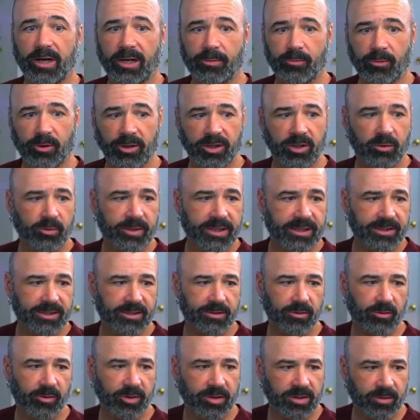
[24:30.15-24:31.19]
Mercury is
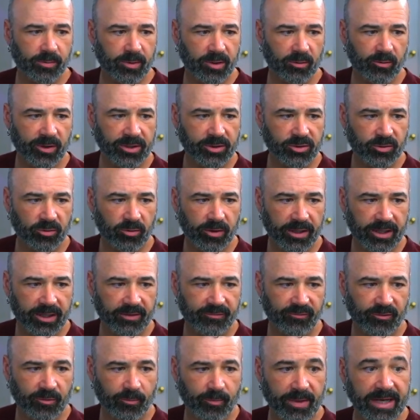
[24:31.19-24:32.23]
going to be retrograde
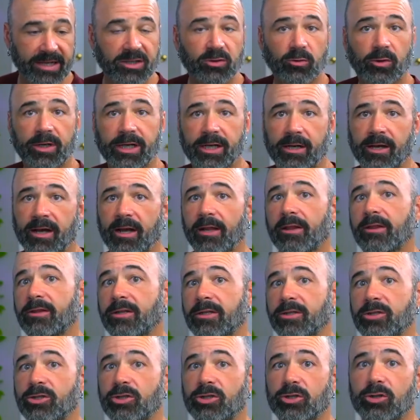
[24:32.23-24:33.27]
from May 29th to
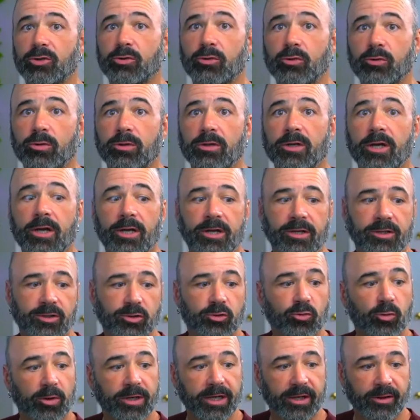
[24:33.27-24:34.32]
June
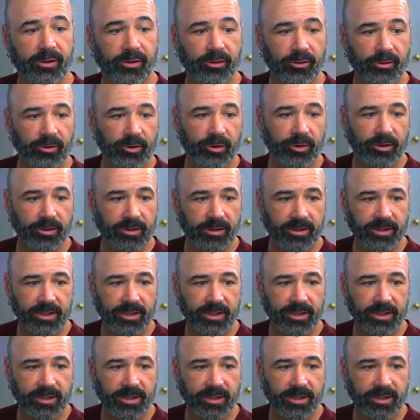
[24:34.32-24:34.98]
23rd.